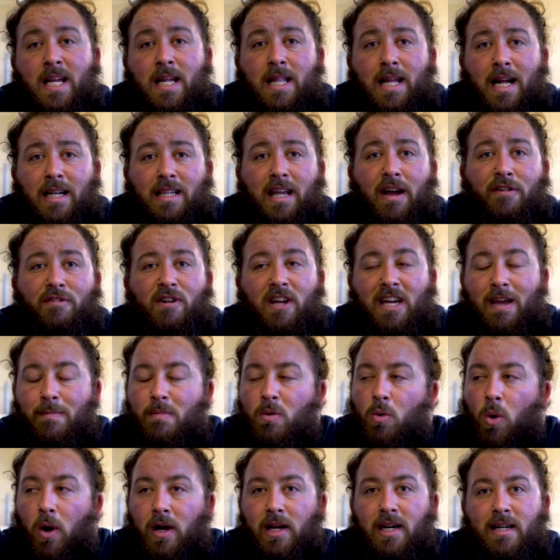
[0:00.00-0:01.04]
That uh, definitely gave me
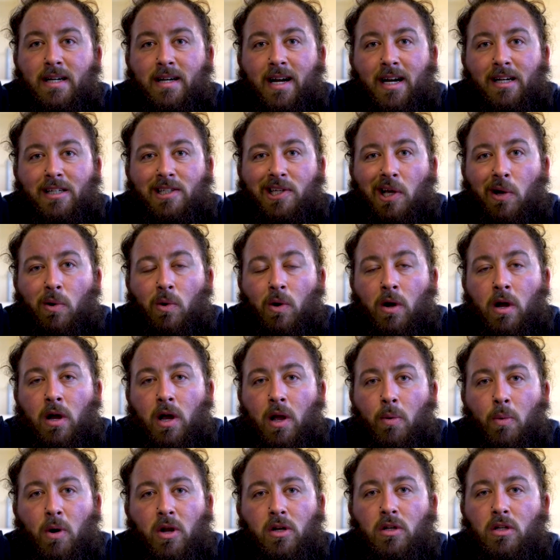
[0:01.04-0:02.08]
what I needed, that salt. It
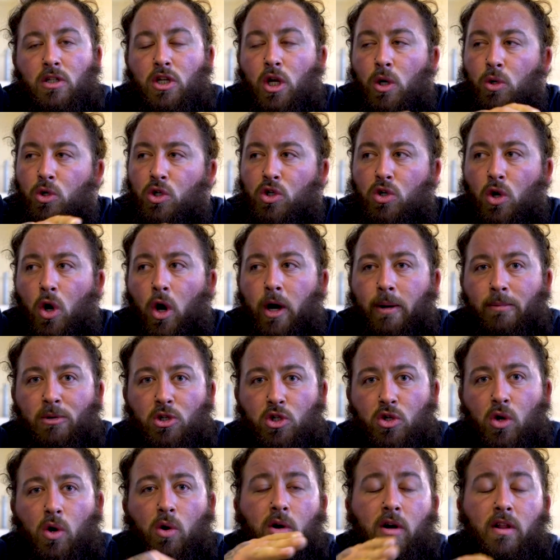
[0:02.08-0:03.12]
wasn't too strong, it was
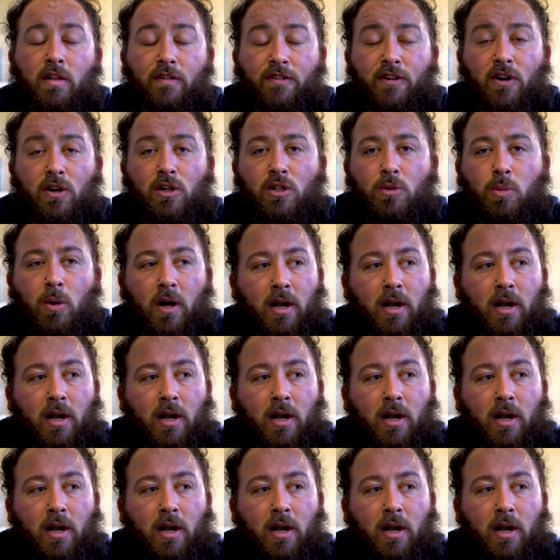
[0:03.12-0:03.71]
stronger than the first